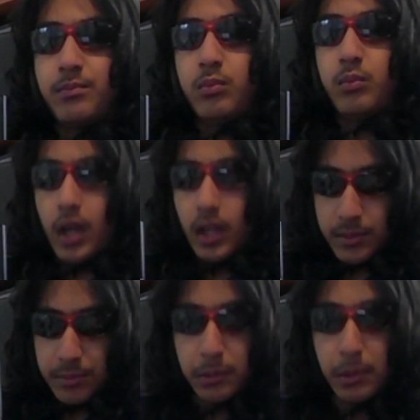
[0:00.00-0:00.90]
well,
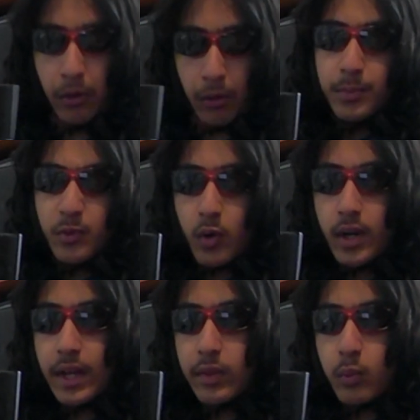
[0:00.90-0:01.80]
it's much better. Before I
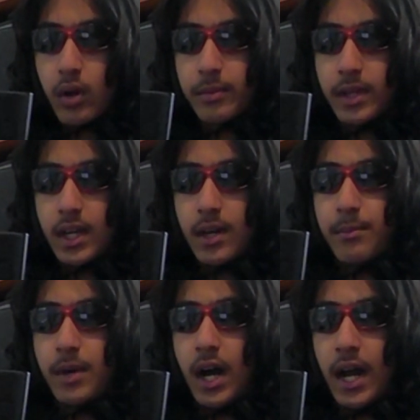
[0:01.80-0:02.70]
got the
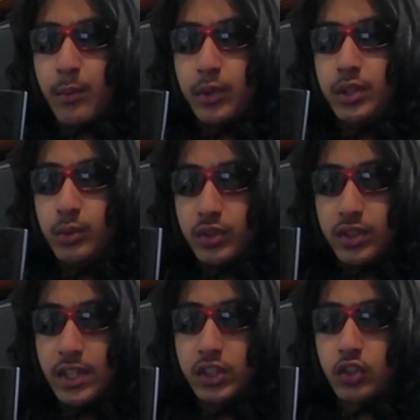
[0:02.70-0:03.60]
webcam, I would use
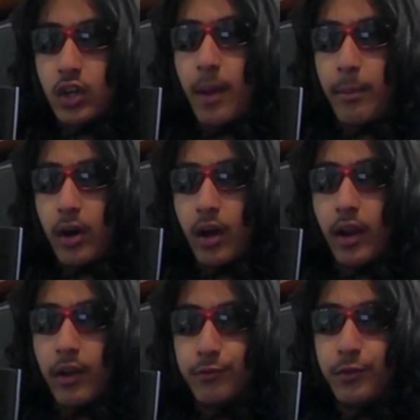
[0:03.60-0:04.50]
this tripod
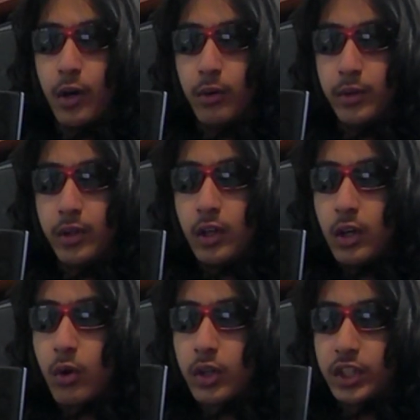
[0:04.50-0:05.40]
and a phone,
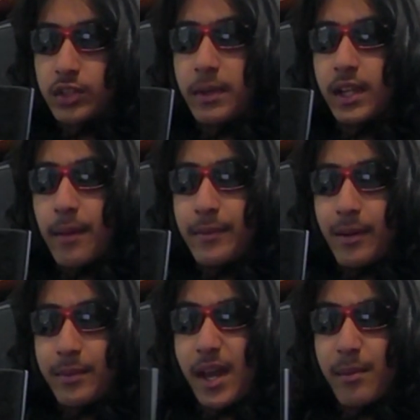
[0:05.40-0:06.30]
or just my
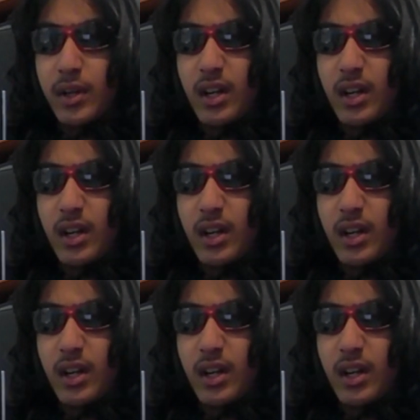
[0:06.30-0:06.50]
laptop camera.